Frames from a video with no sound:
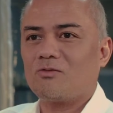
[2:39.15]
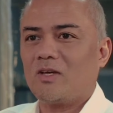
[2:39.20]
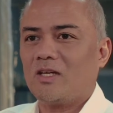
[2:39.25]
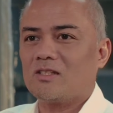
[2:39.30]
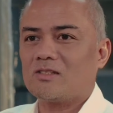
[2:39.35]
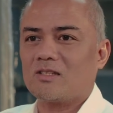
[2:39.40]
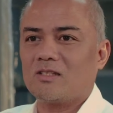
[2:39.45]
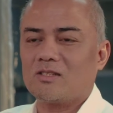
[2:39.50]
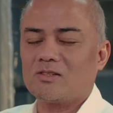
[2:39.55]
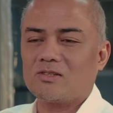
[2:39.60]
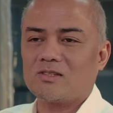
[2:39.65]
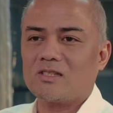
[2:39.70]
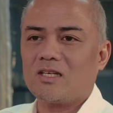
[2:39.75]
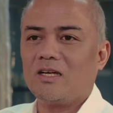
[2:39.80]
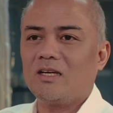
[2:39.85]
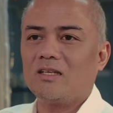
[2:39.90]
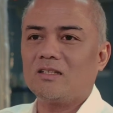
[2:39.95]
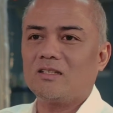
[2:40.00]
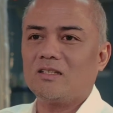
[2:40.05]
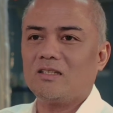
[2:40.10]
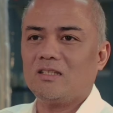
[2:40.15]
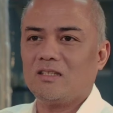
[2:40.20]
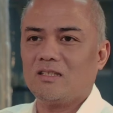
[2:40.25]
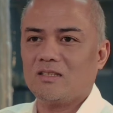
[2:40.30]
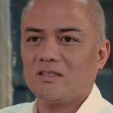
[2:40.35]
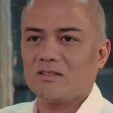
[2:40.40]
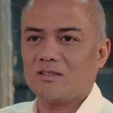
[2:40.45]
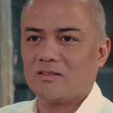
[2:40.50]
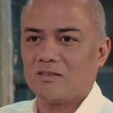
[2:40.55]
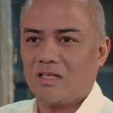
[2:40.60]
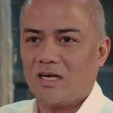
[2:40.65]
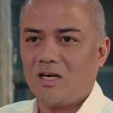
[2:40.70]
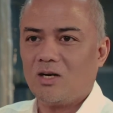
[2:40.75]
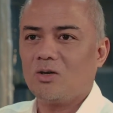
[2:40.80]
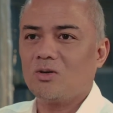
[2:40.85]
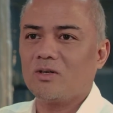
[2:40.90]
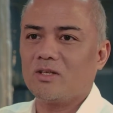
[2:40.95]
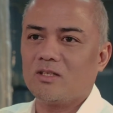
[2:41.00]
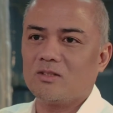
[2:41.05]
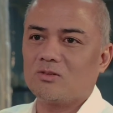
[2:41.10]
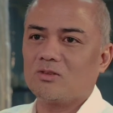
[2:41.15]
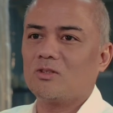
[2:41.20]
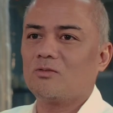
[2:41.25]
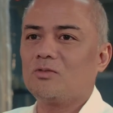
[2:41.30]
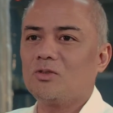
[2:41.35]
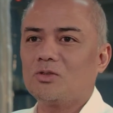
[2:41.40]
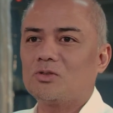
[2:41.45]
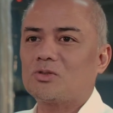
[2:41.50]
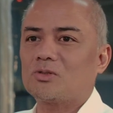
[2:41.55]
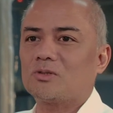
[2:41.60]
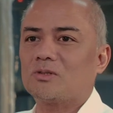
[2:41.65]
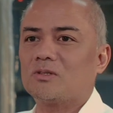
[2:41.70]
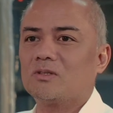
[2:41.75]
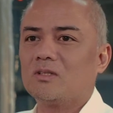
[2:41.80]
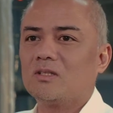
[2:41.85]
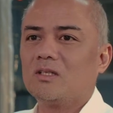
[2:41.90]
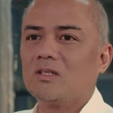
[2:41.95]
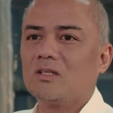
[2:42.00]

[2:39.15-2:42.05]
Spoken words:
face our society now and into the future,